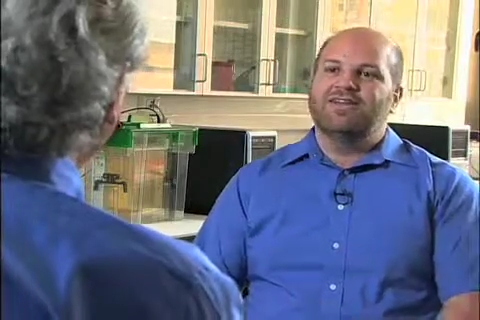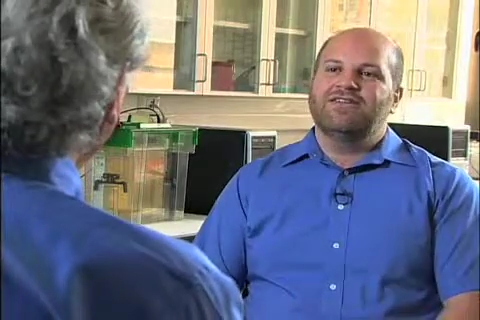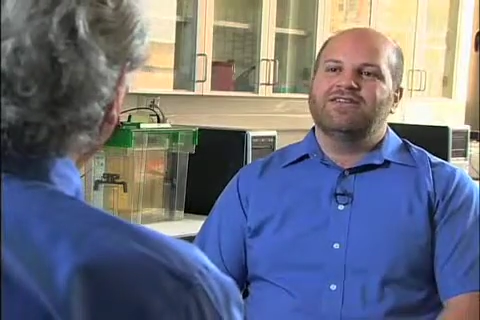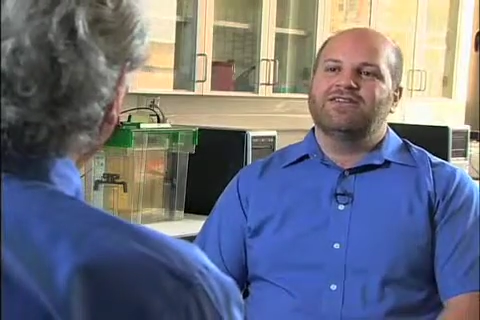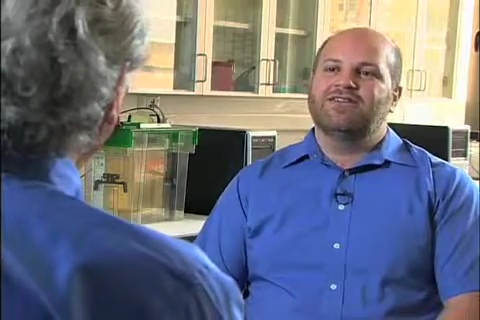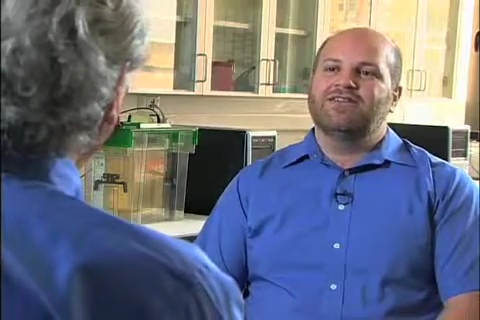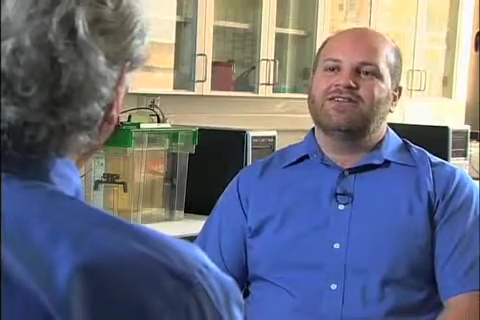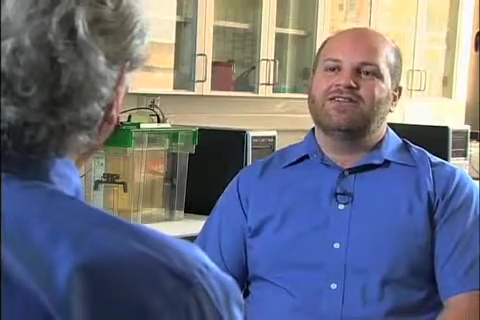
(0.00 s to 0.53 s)

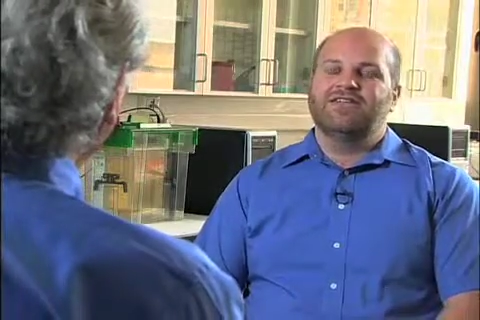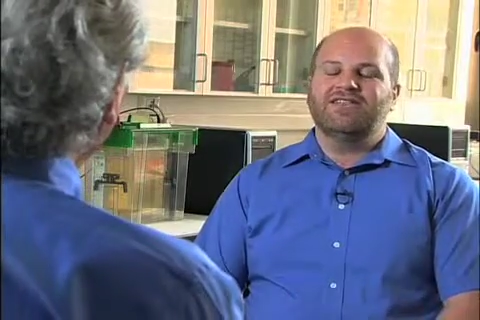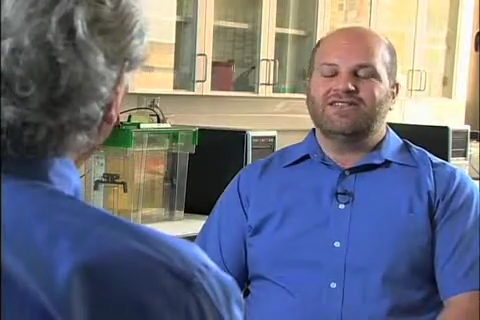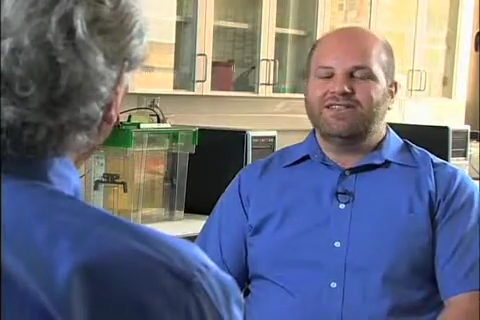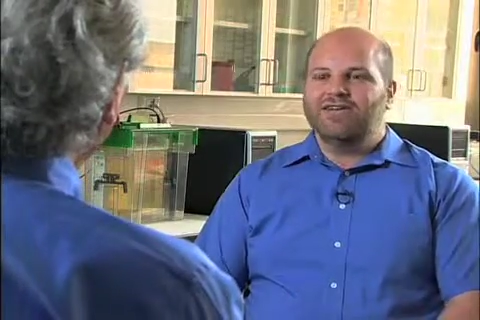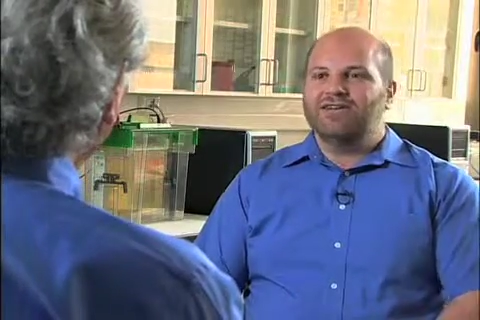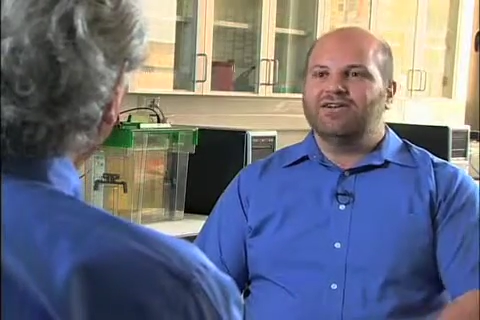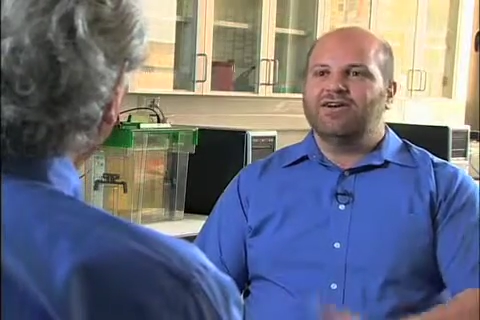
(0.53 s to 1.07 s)
So it's
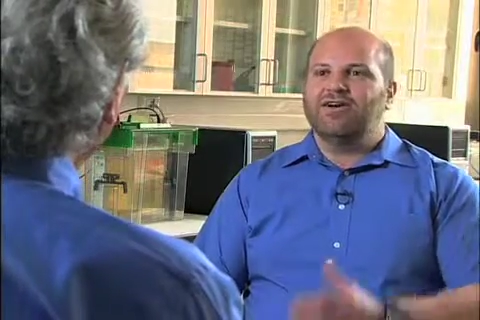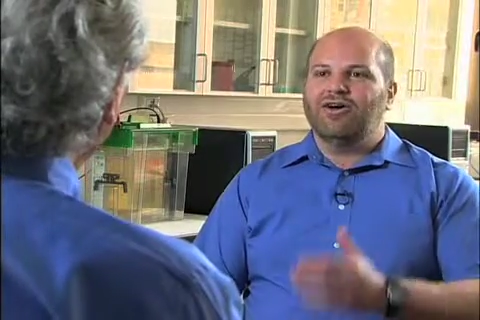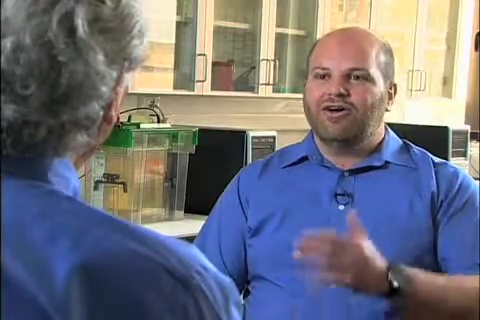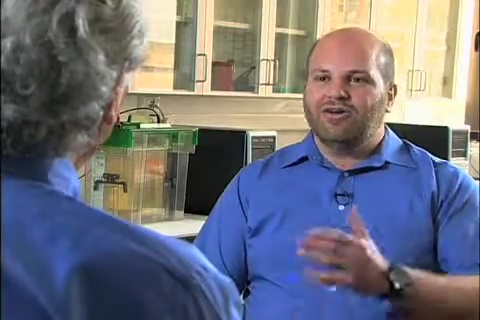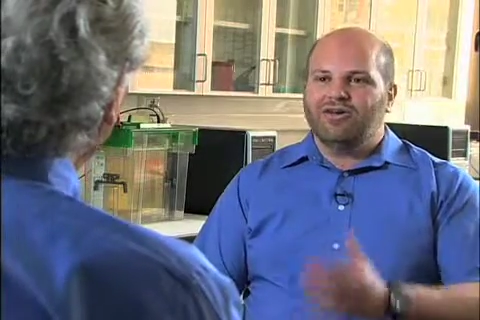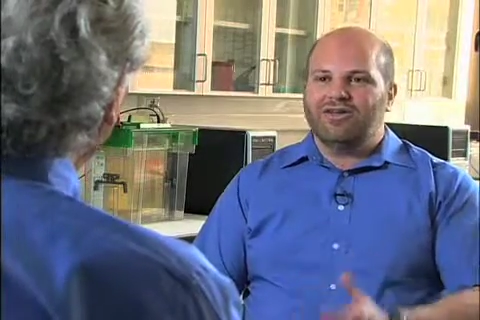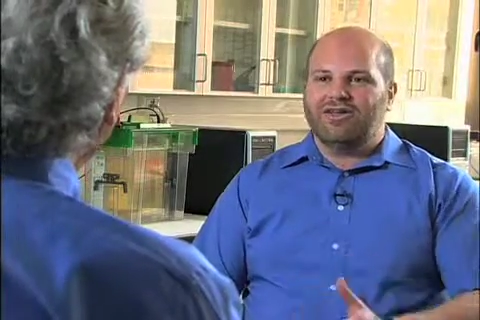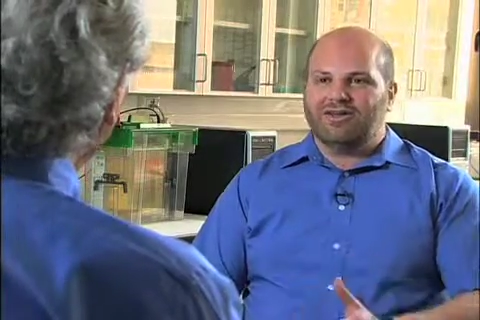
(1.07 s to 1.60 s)
not
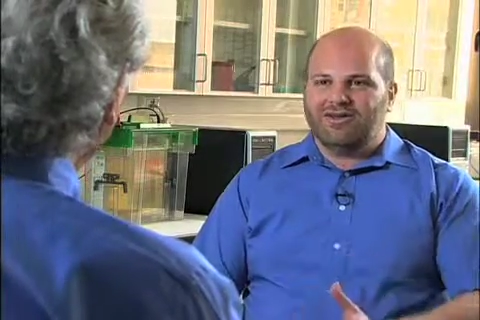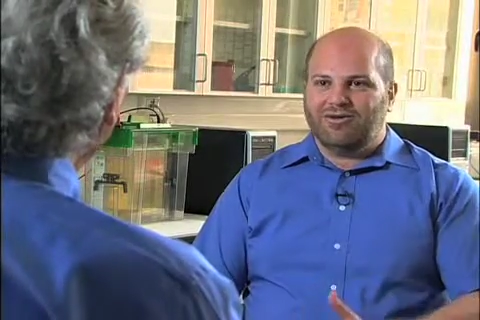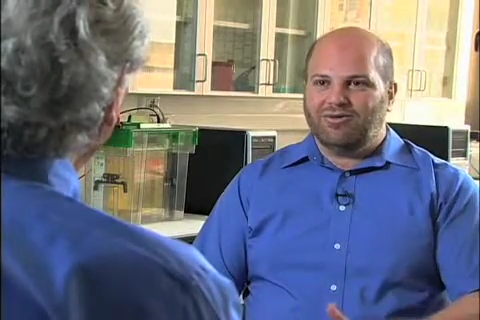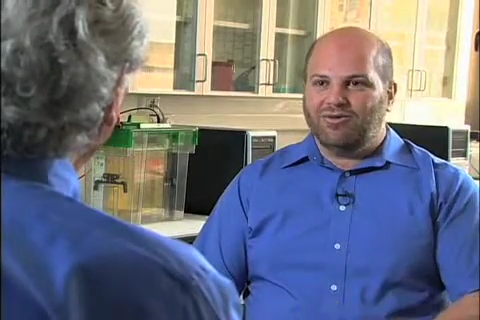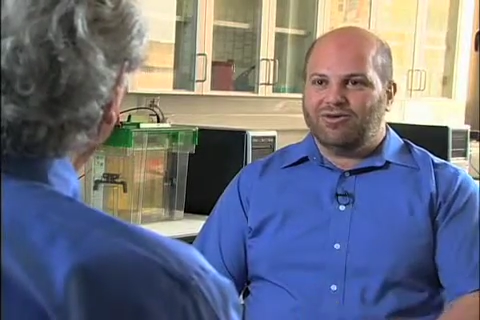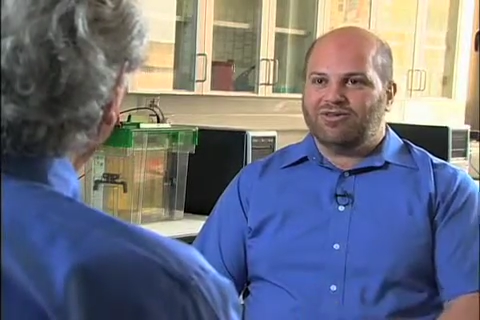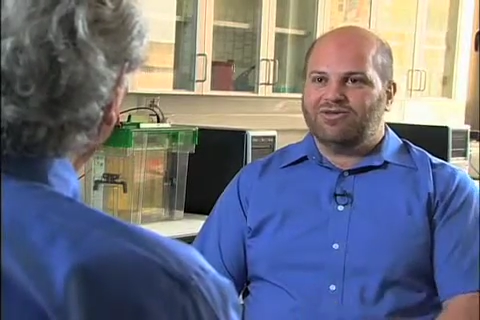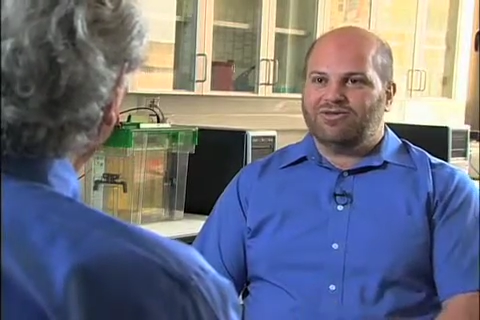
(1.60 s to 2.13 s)
only
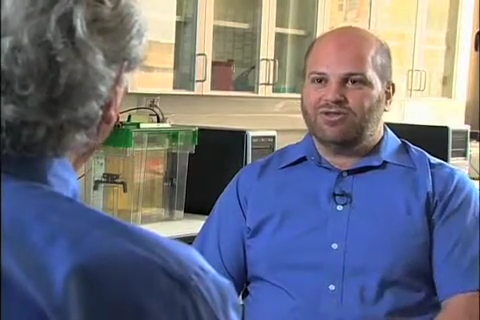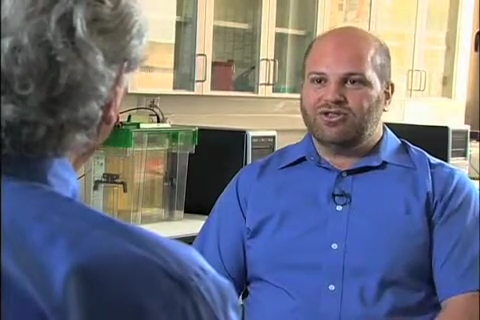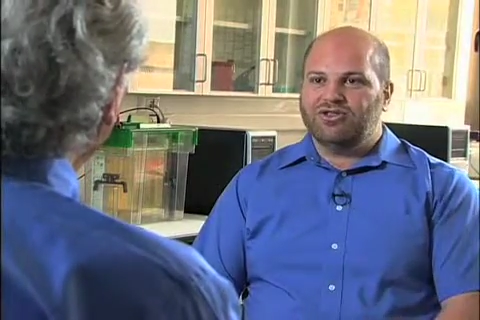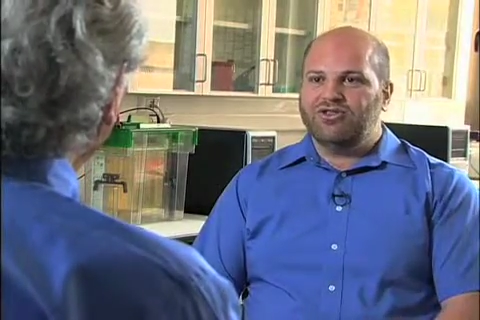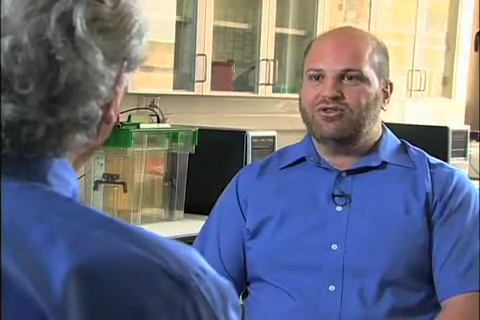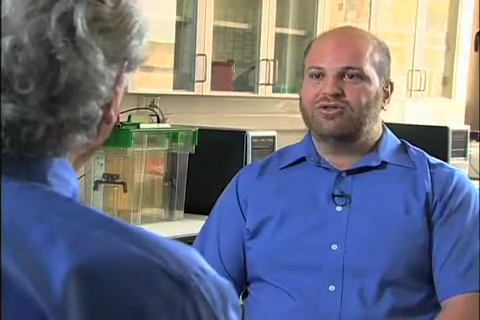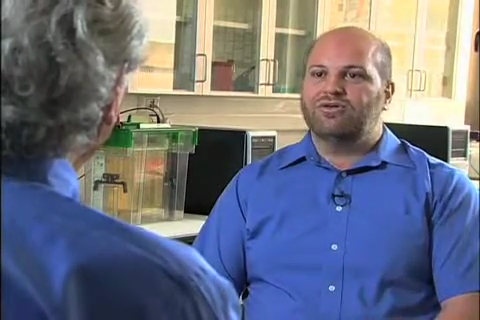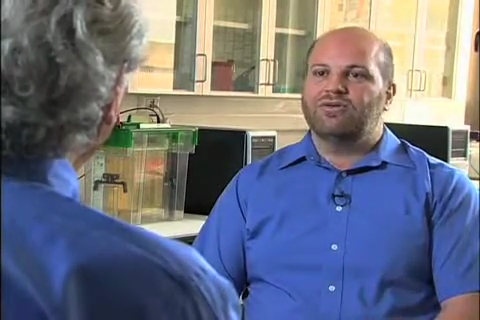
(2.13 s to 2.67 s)
Wwox for
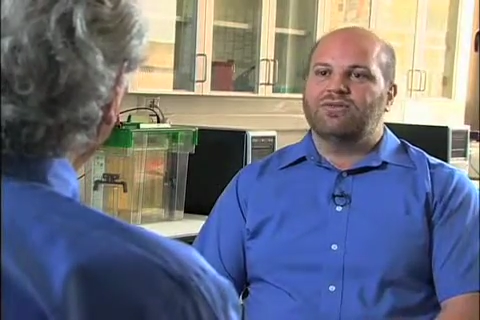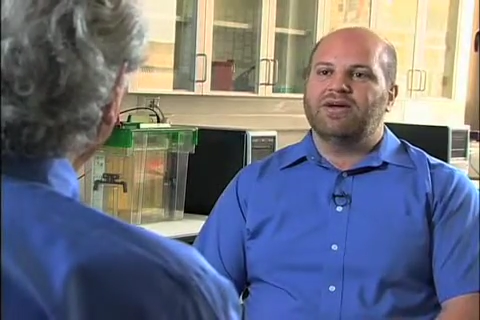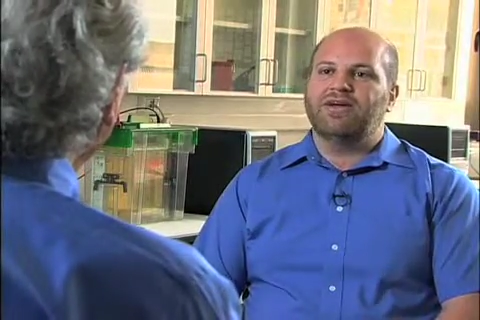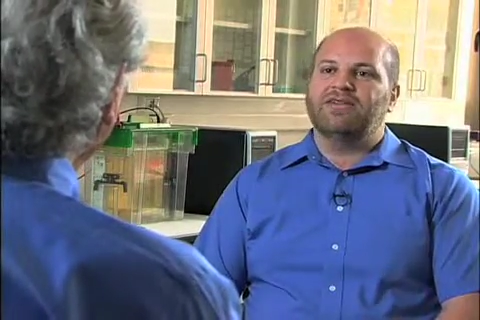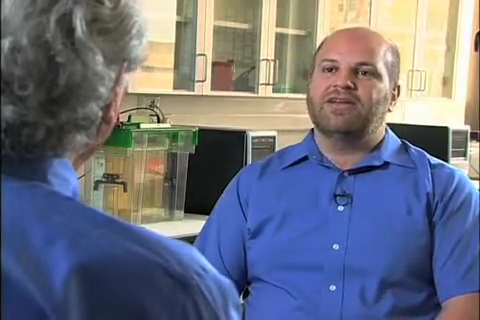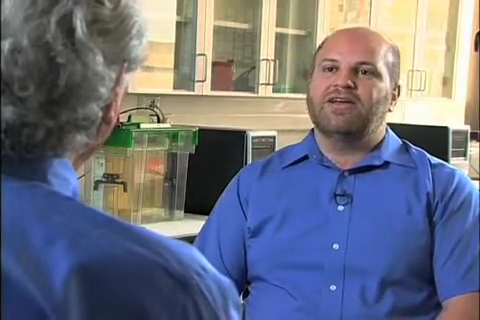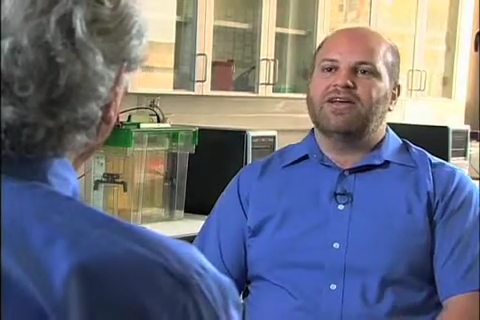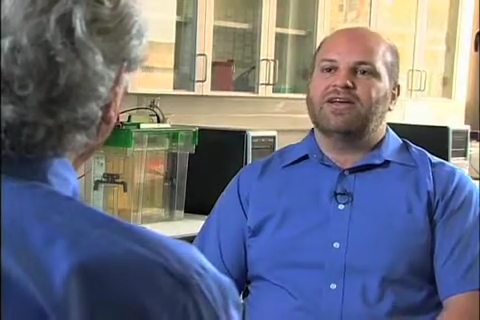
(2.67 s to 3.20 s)
sure,
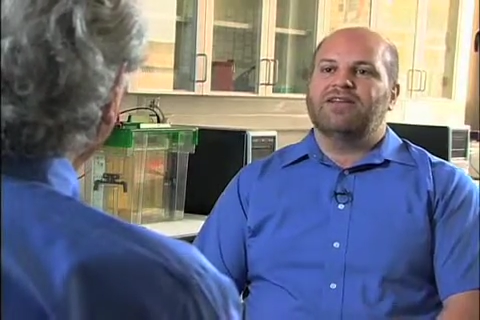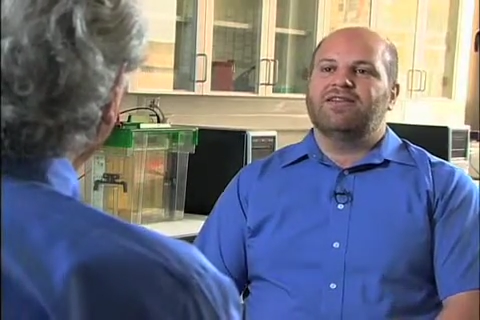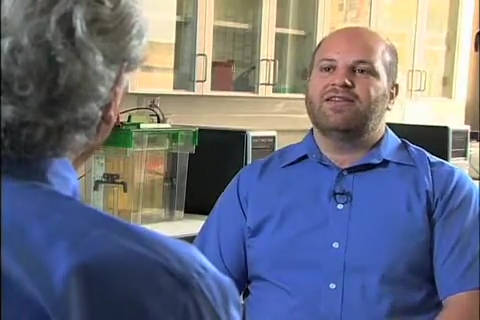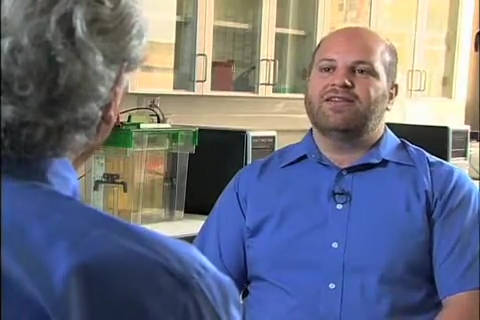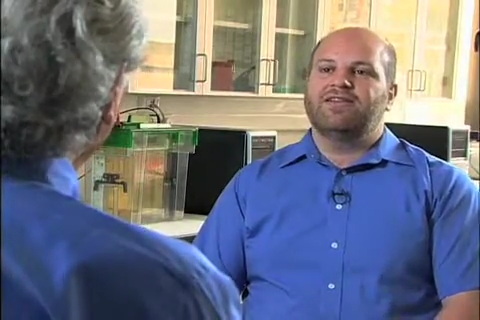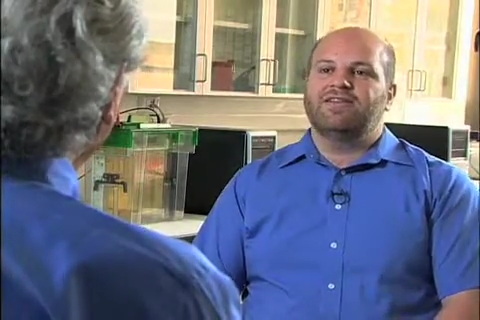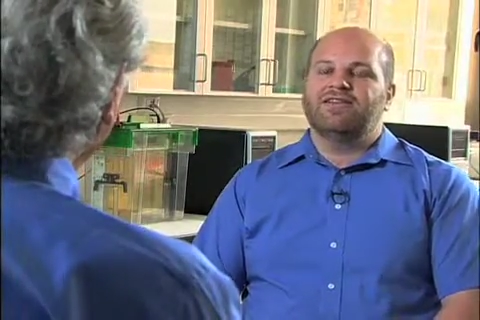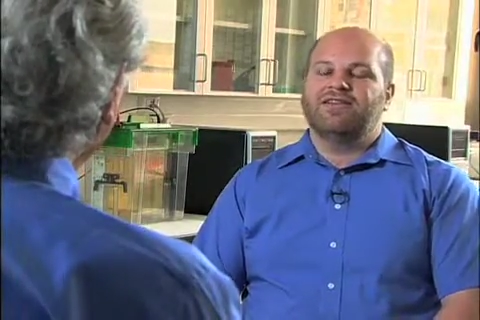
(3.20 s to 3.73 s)
but
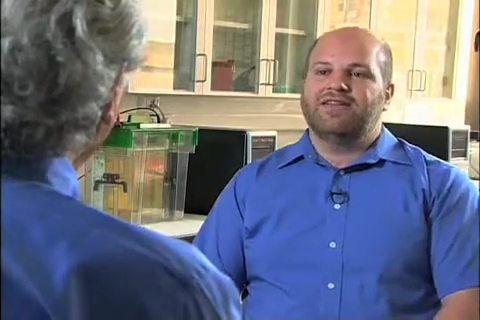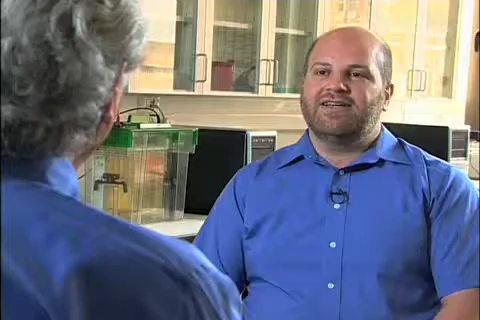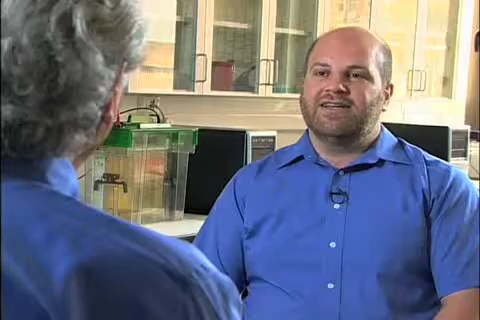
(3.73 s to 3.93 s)
there is